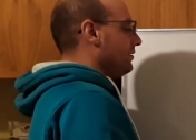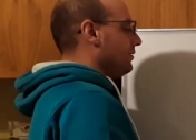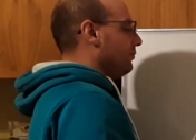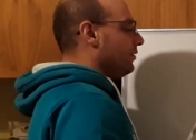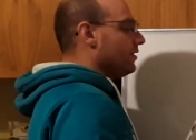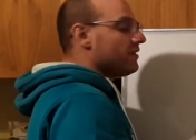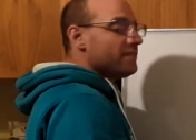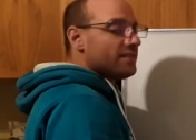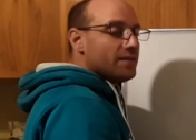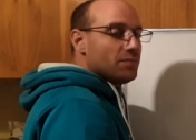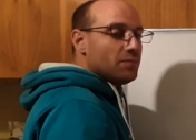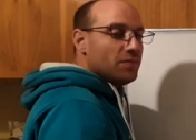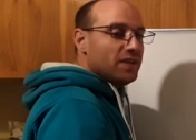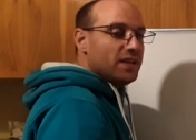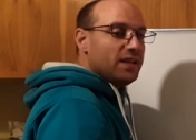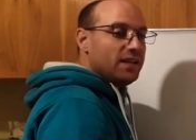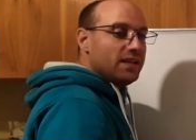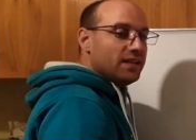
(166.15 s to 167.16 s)
what does it
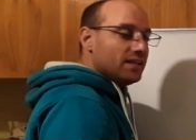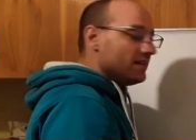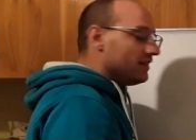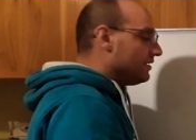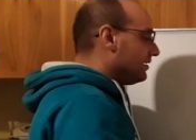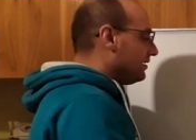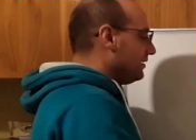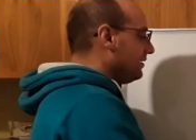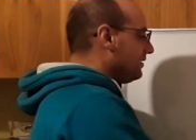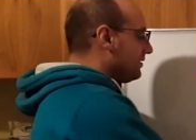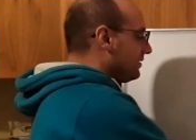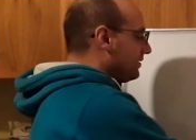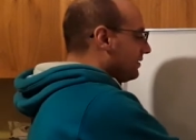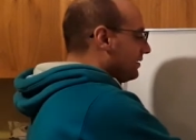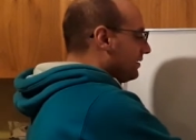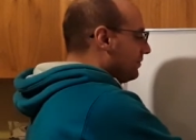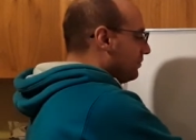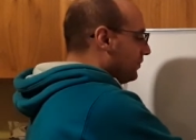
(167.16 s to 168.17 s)
mean? It
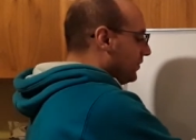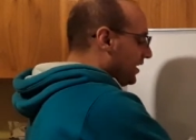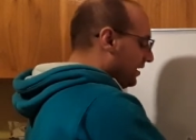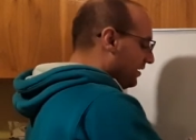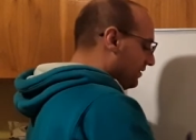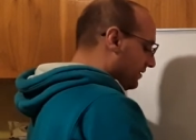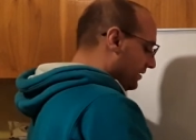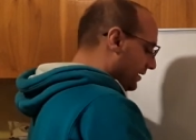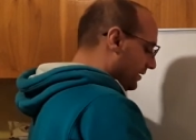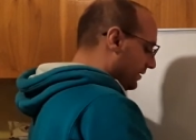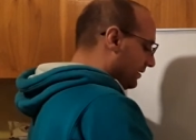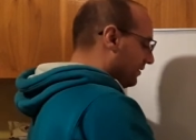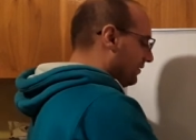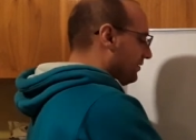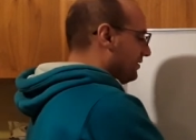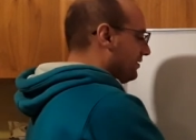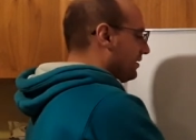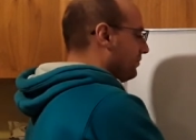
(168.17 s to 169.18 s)
means that
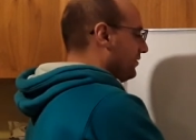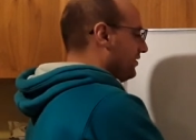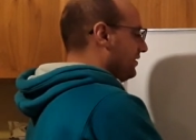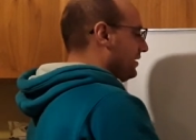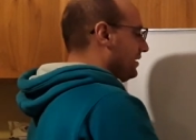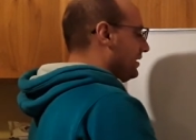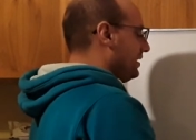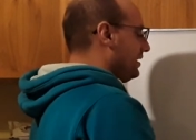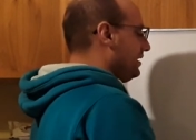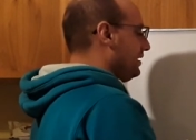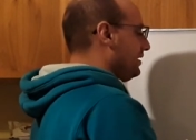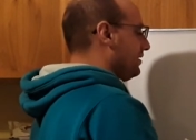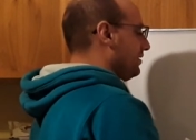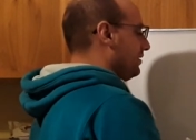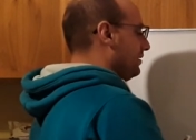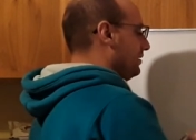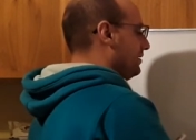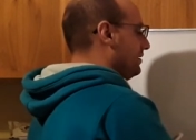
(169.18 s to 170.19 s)
there's something
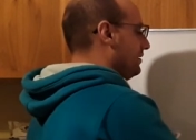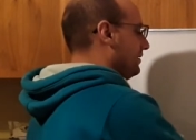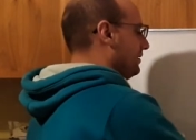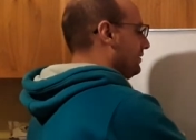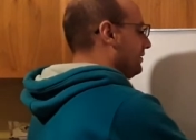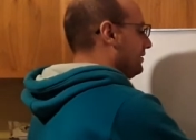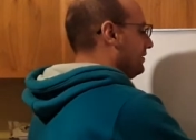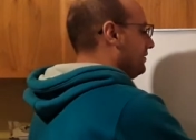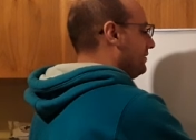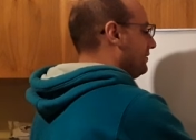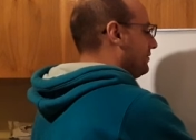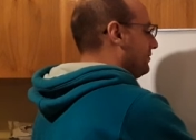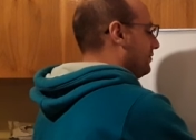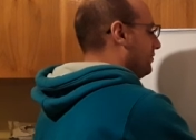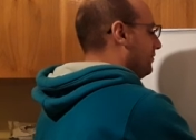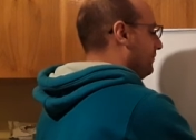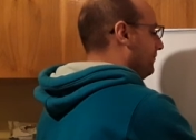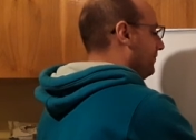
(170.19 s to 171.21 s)
here, this
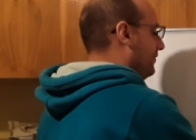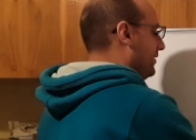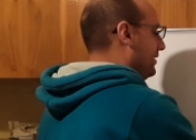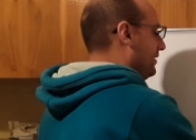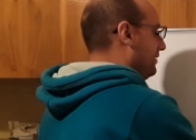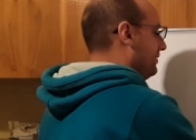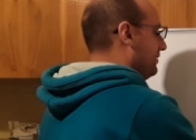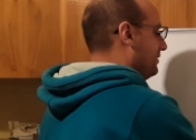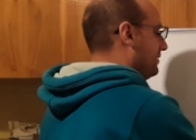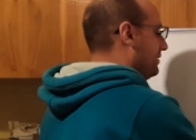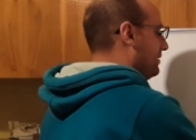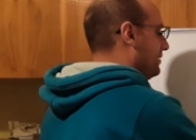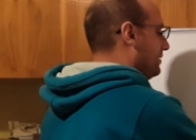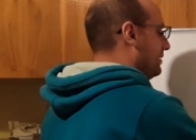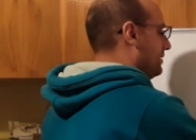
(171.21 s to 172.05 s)
surface.